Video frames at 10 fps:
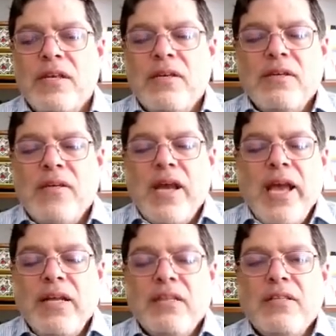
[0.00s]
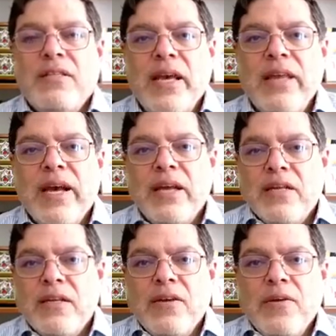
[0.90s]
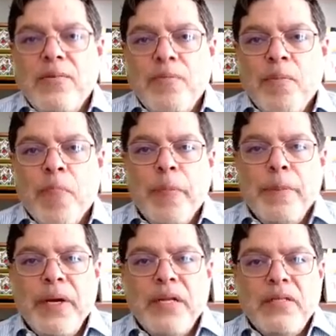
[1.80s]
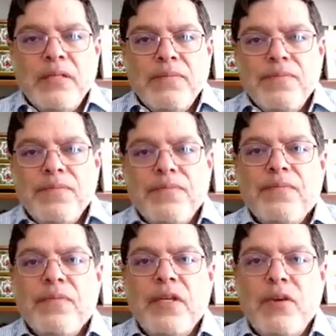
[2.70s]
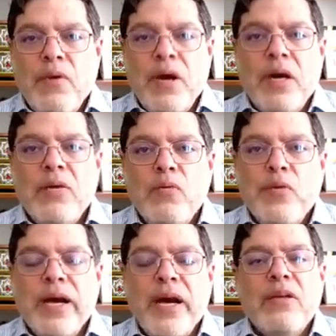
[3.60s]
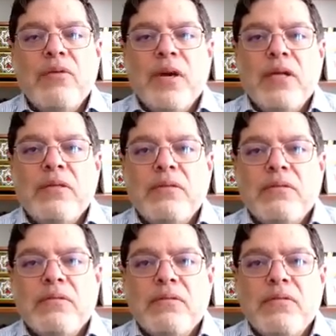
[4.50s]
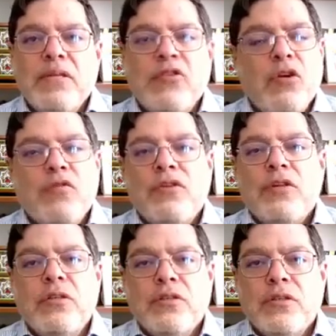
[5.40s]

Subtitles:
I hate to say that, but without Iran, it's over.